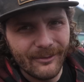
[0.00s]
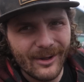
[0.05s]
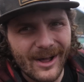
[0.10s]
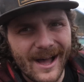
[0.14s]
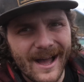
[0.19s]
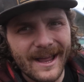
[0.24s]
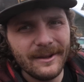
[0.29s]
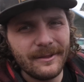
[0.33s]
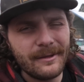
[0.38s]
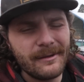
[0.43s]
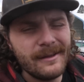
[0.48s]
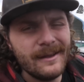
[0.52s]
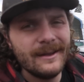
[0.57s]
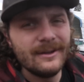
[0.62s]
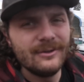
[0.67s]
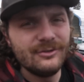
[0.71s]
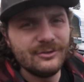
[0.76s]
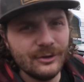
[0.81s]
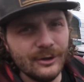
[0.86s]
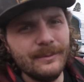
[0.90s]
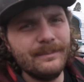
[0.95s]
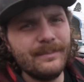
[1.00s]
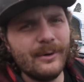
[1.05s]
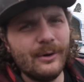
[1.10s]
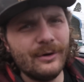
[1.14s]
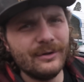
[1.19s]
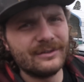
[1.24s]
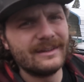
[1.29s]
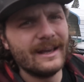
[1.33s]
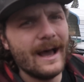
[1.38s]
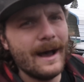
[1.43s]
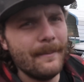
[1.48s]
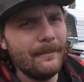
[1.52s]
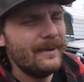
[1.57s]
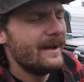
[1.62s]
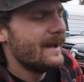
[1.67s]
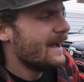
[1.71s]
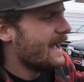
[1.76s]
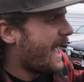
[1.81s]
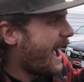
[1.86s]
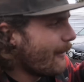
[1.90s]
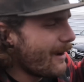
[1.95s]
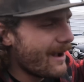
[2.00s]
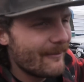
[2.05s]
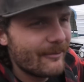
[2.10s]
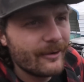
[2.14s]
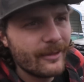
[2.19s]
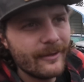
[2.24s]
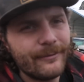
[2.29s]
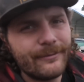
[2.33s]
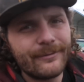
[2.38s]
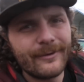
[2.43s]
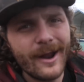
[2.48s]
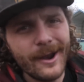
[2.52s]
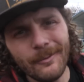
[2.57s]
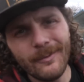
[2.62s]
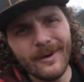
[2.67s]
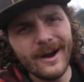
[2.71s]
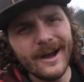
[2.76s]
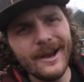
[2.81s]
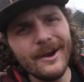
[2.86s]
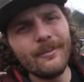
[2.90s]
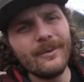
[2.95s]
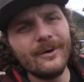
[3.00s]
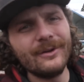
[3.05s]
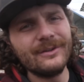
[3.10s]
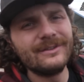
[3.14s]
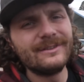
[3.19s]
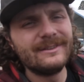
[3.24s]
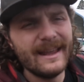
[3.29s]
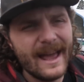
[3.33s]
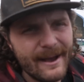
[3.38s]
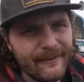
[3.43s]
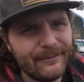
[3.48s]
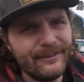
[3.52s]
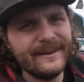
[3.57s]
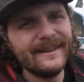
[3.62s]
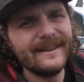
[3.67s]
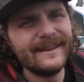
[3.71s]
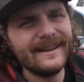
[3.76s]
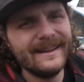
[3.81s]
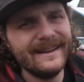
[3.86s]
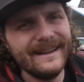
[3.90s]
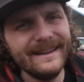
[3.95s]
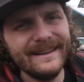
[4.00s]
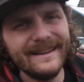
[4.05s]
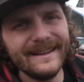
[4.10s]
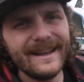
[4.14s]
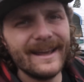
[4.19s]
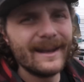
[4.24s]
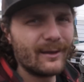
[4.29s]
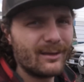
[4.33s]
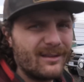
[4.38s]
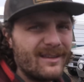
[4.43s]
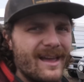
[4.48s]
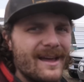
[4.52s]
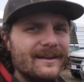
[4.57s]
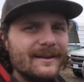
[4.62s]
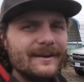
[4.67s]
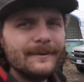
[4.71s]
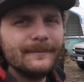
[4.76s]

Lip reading: lines should bolt up. However, the front one will definitely need to get extended.